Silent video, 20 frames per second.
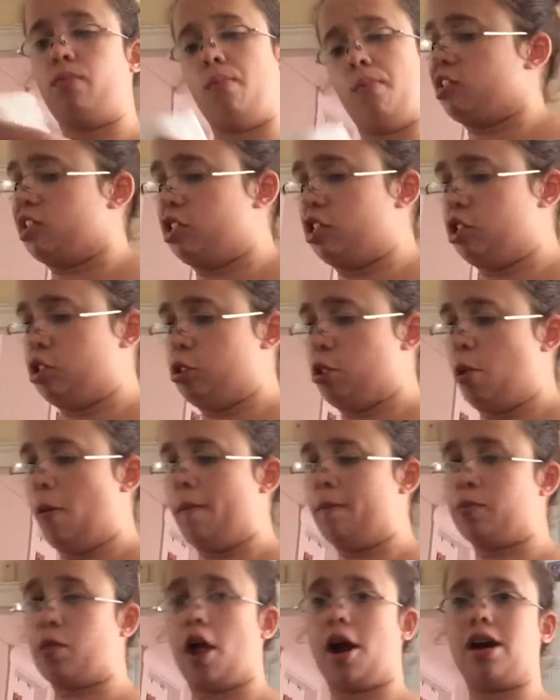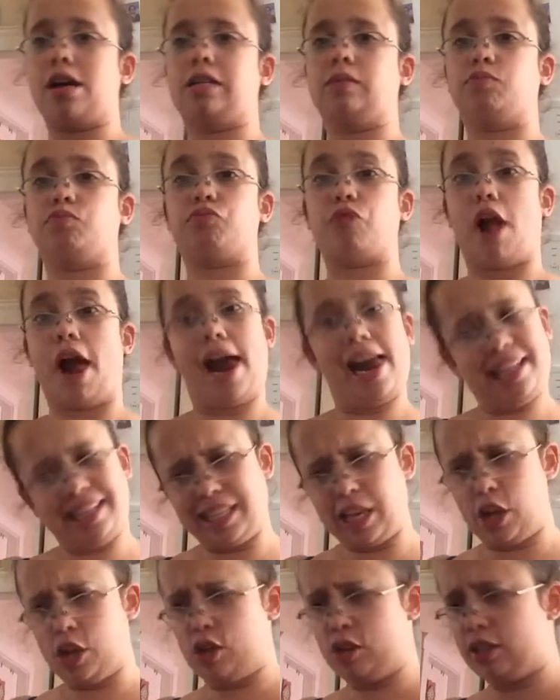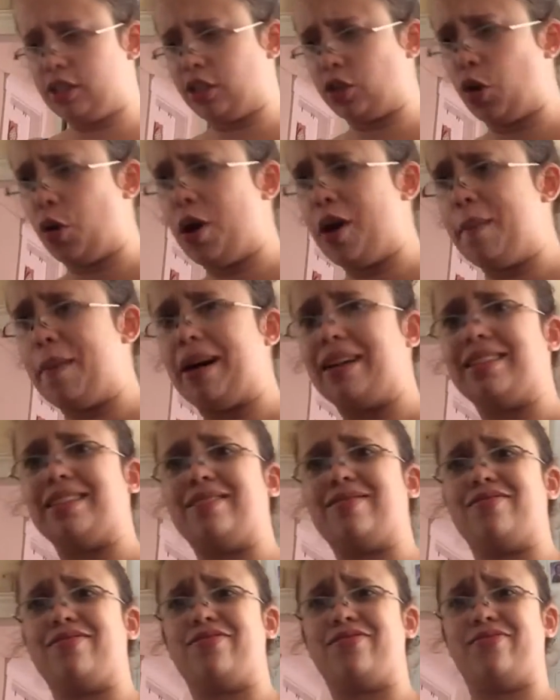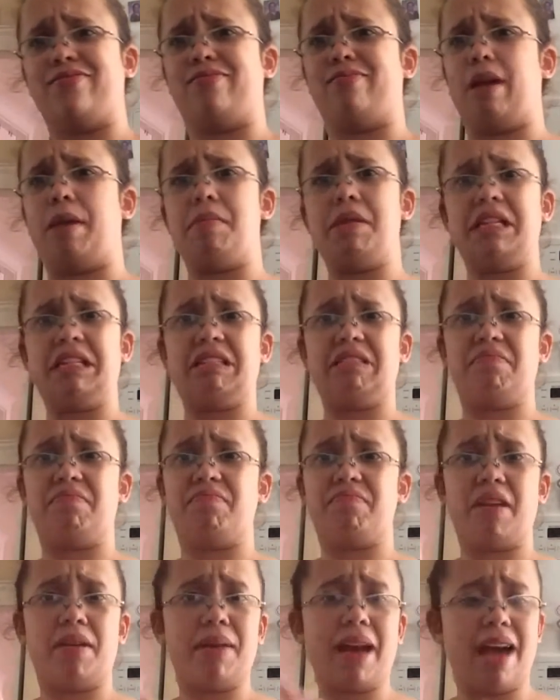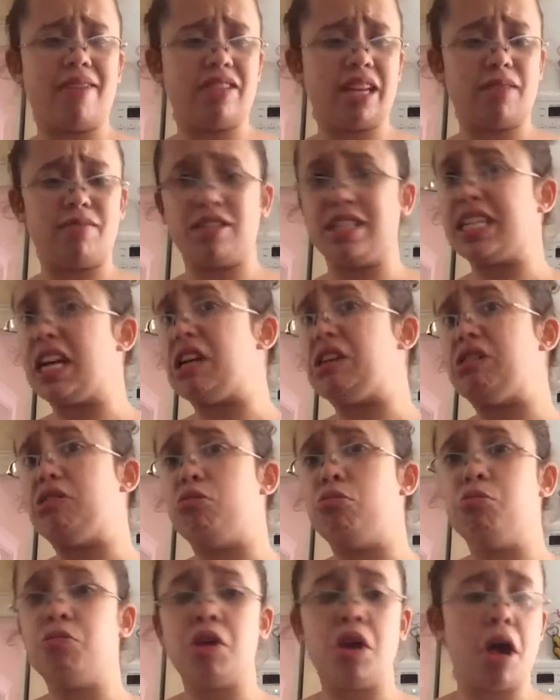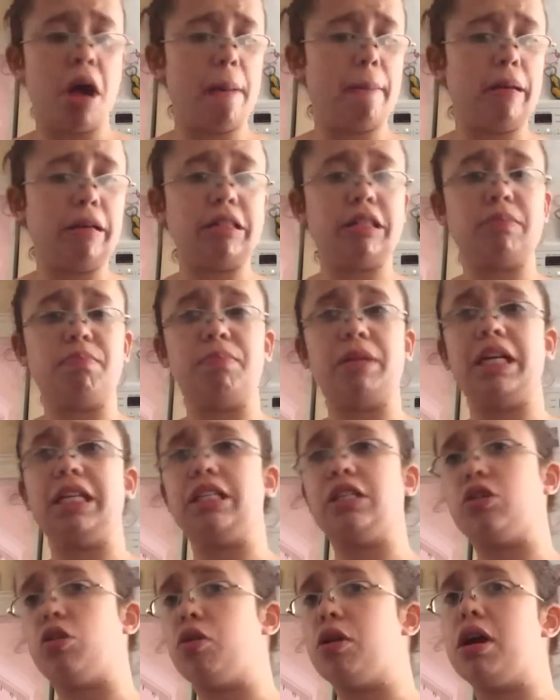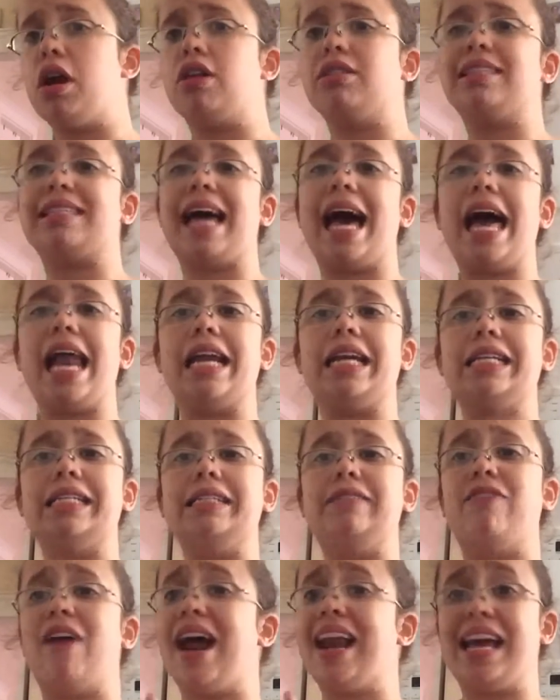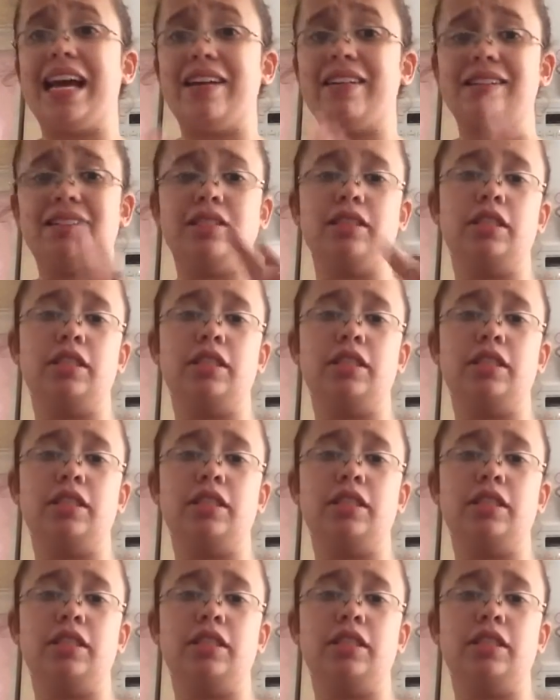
So I tell you the story about maybe I have time to tell you about my story on Friday.